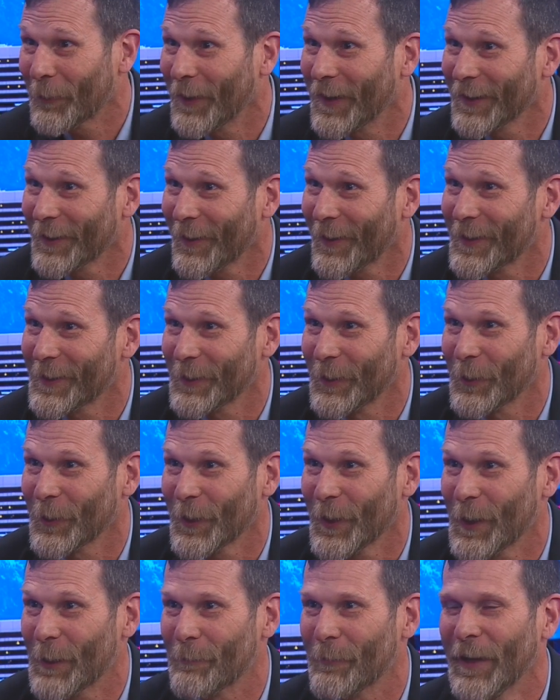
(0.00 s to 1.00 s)
credit it. card to look
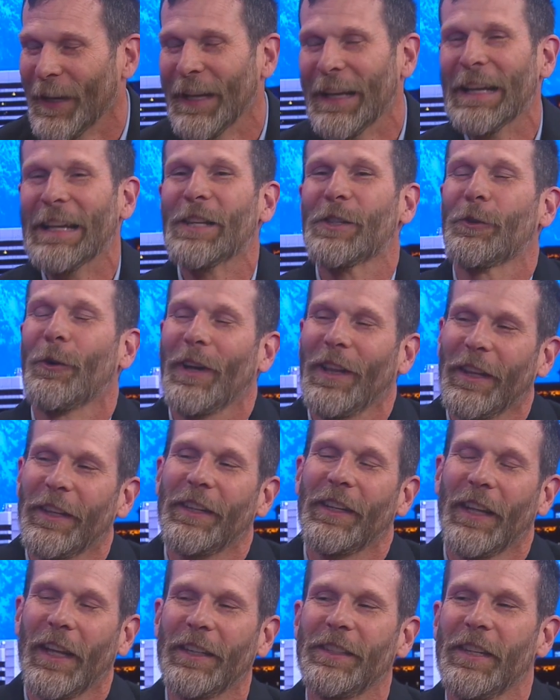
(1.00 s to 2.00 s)
up. So I
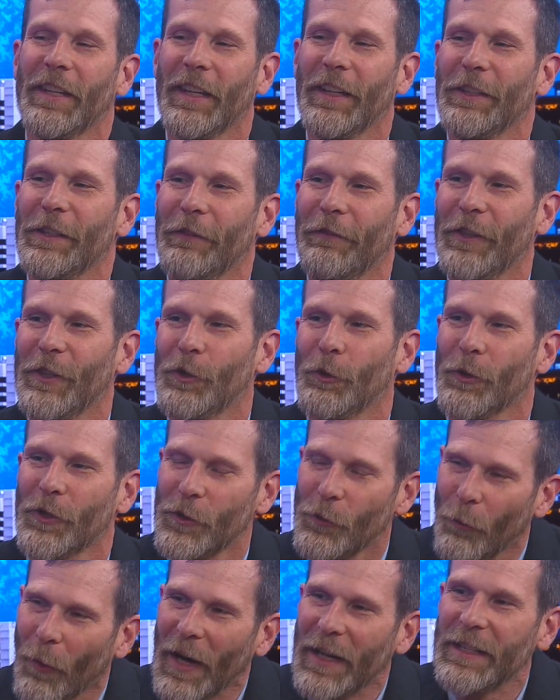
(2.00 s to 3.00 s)
let, let, tell
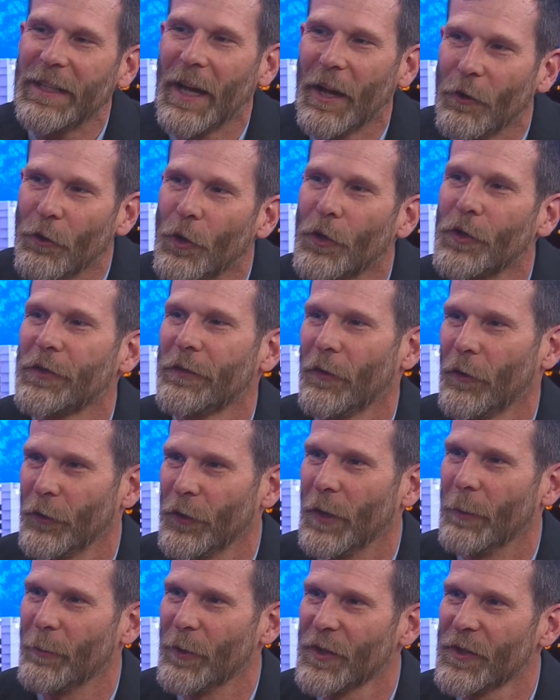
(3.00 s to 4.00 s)
individuals write down those phone
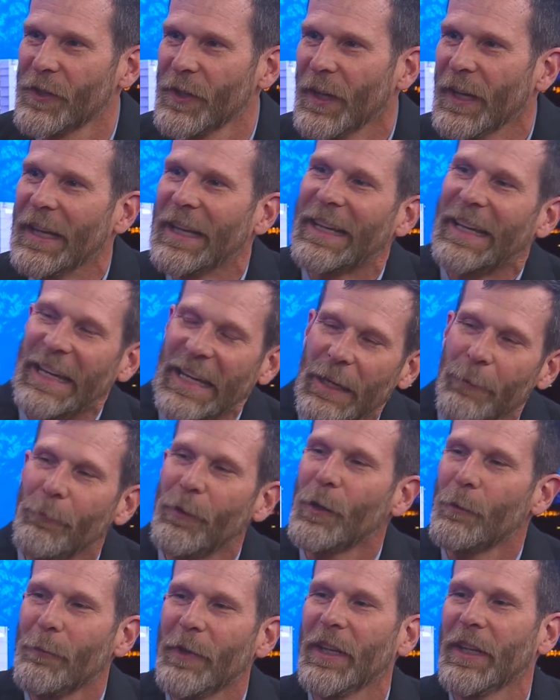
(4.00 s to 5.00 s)
numbers, keep
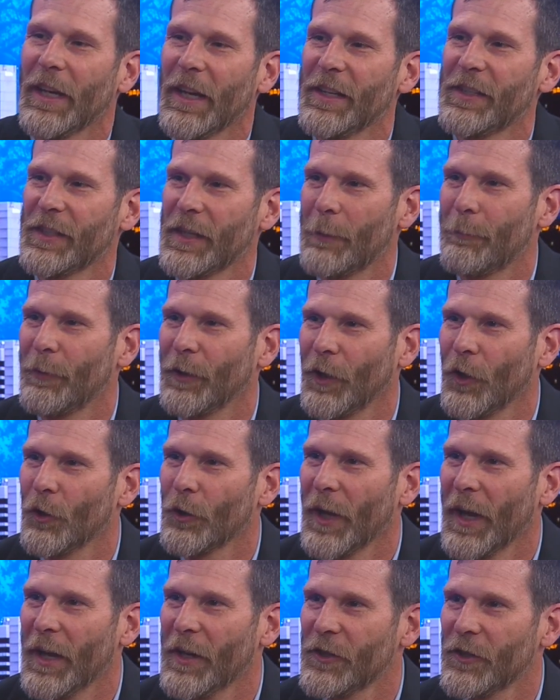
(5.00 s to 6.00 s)
them in a separate
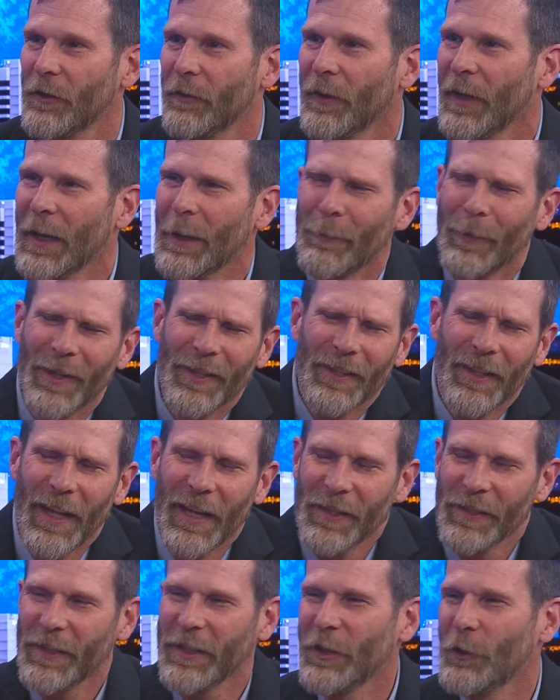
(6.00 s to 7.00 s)
location, because the
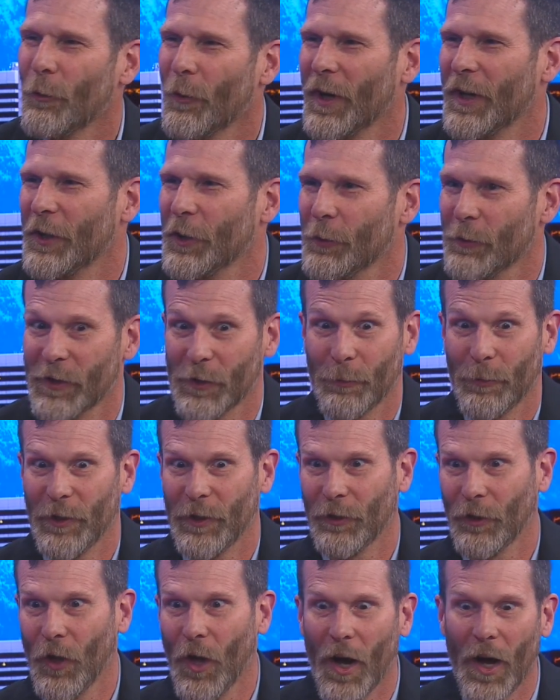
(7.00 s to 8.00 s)
last thing you want to do is when
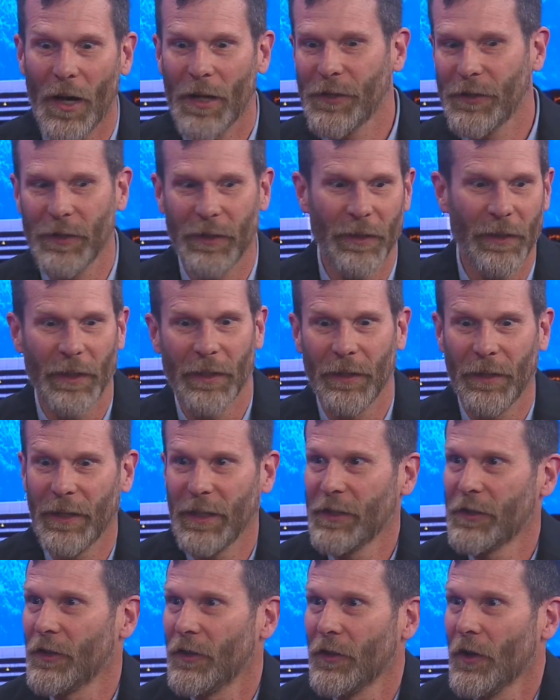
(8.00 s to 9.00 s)
you're lost and, and
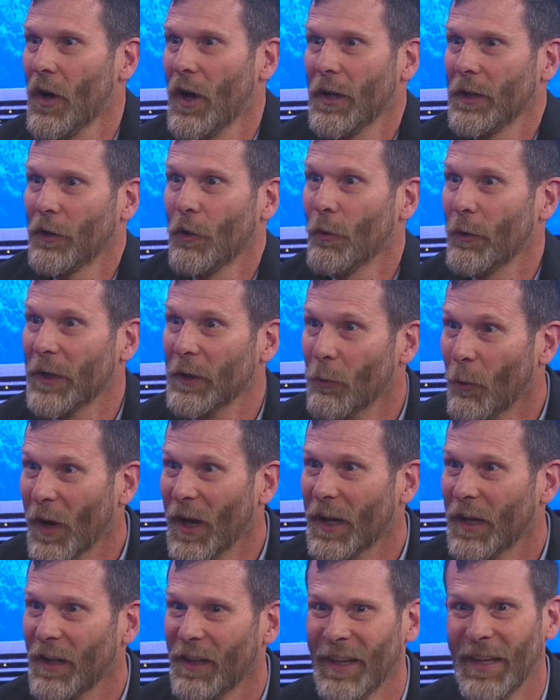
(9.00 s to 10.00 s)
things are not going right.
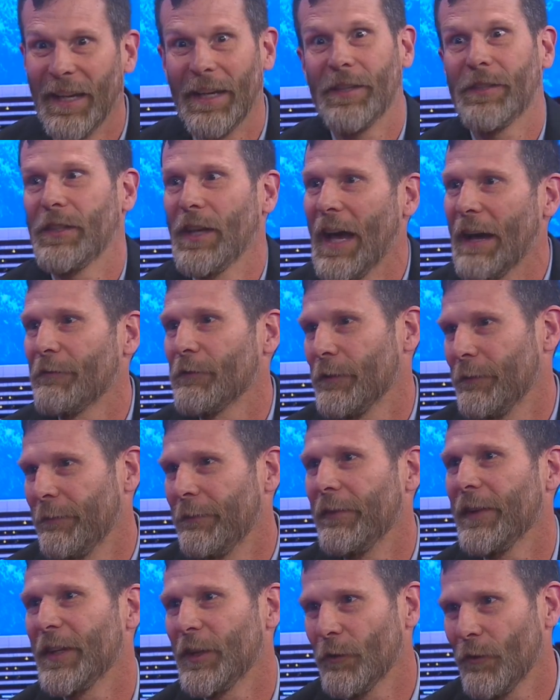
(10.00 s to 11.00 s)
well, is to have to
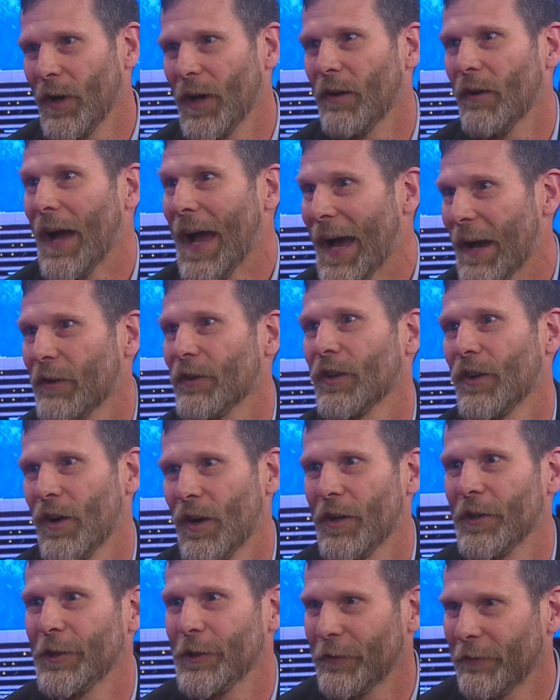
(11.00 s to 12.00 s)
figure out how to
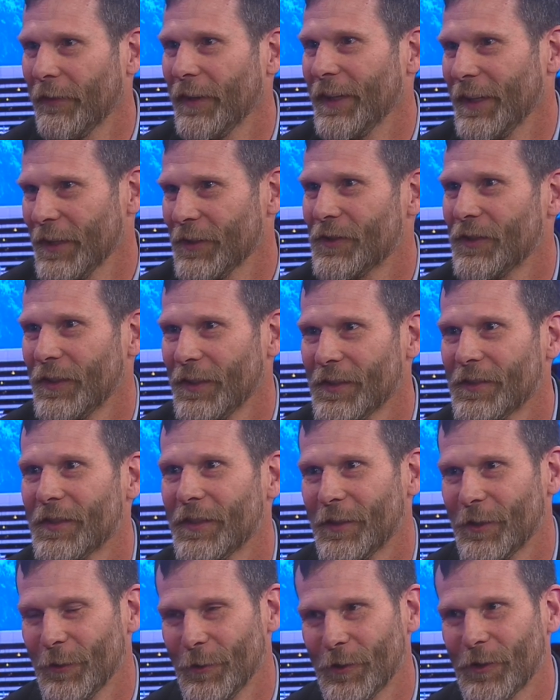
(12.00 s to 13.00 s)
call your financial
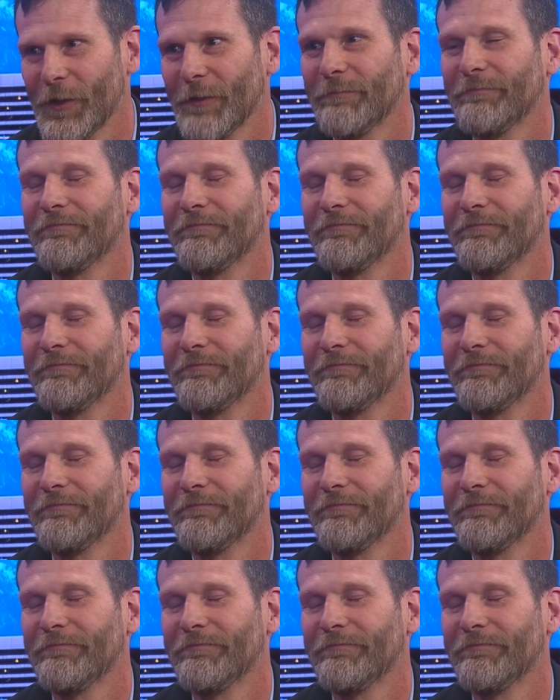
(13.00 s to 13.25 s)
institution.